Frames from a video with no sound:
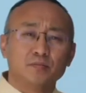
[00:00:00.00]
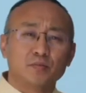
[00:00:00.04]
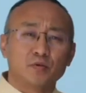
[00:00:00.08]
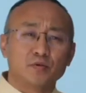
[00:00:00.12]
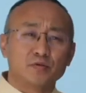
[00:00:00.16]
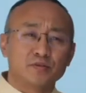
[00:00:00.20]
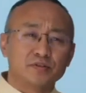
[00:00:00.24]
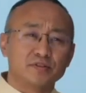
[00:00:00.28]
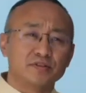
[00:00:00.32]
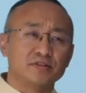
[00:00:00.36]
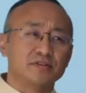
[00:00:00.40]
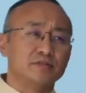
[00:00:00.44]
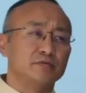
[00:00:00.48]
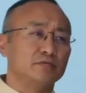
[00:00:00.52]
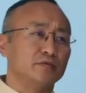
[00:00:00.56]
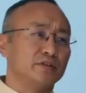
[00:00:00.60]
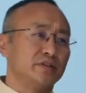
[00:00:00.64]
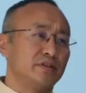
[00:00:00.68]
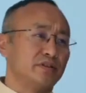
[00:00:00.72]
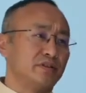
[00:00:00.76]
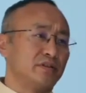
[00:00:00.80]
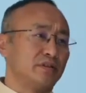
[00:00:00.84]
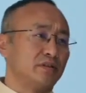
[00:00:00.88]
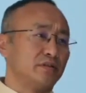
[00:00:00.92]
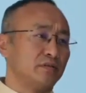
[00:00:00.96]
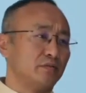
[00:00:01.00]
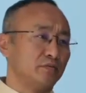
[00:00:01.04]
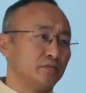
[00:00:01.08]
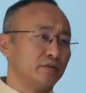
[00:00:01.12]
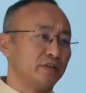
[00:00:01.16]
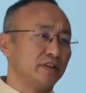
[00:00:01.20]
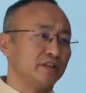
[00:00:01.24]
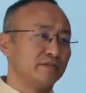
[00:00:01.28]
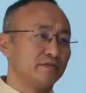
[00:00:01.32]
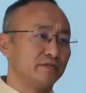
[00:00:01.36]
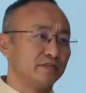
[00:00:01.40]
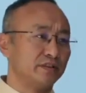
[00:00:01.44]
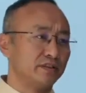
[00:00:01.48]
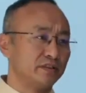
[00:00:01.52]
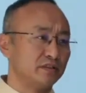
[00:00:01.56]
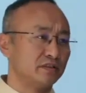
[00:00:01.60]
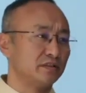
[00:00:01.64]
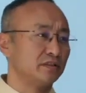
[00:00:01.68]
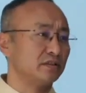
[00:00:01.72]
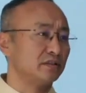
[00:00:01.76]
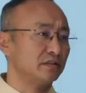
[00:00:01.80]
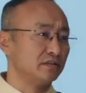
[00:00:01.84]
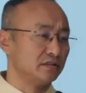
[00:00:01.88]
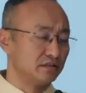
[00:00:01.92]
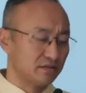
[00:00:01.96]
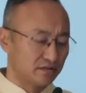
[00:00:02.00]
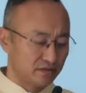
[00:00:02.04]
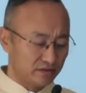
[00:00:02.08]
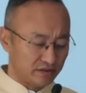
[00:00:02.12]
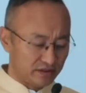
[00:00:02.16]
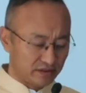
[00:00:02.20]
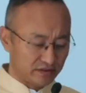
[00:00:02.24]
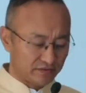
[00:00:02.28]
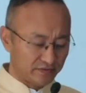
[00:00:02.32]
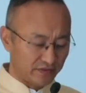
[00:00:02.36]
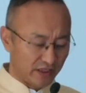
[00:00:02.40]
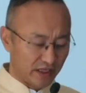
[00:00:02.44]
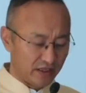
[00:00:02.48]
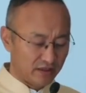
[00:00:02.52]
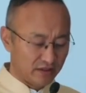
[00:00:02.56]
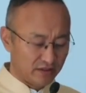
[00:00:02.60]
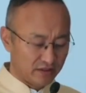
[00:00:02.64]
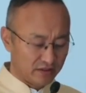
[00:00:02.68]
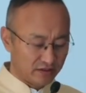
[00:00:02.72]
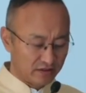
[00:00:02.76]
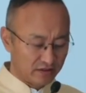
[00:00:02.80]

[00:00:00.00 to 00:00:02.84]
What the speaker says: process in which we have reached this far.